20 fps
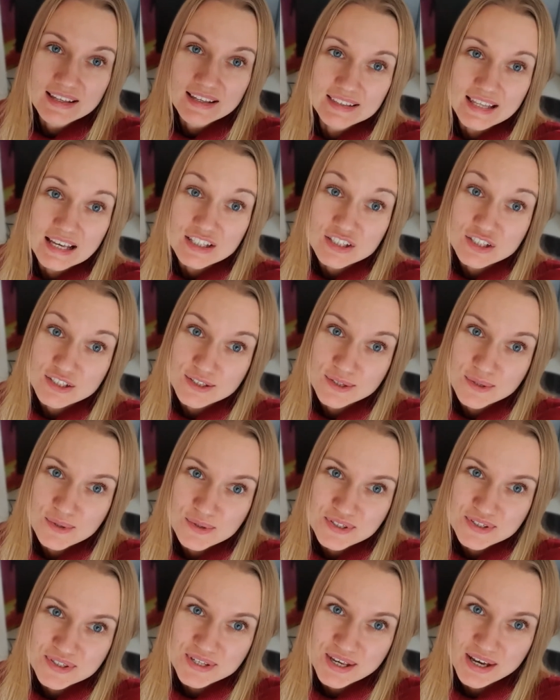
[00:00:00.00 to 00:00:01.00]
that
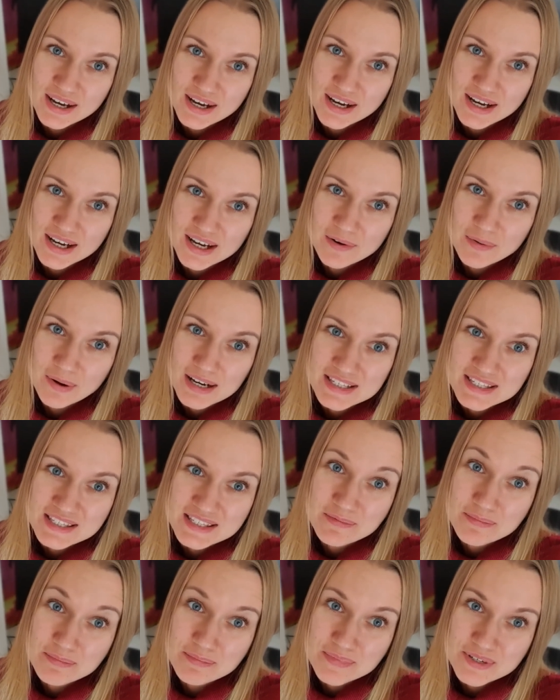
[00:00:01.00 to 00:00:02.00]
looks quite
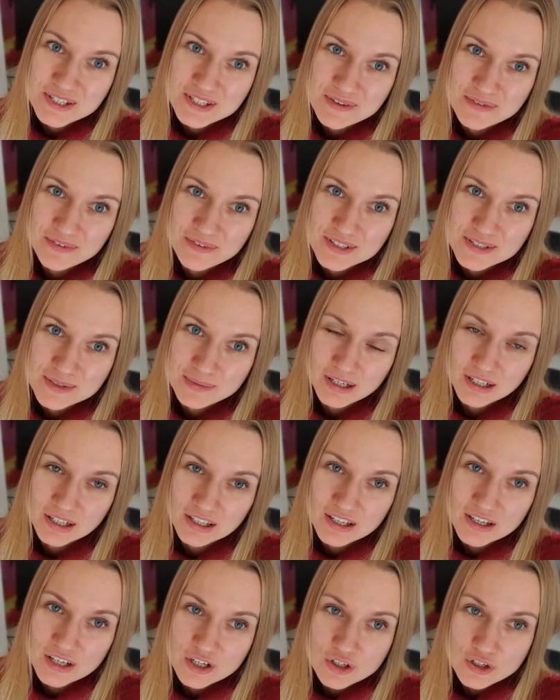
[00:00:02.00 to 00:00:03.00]
submissive as well.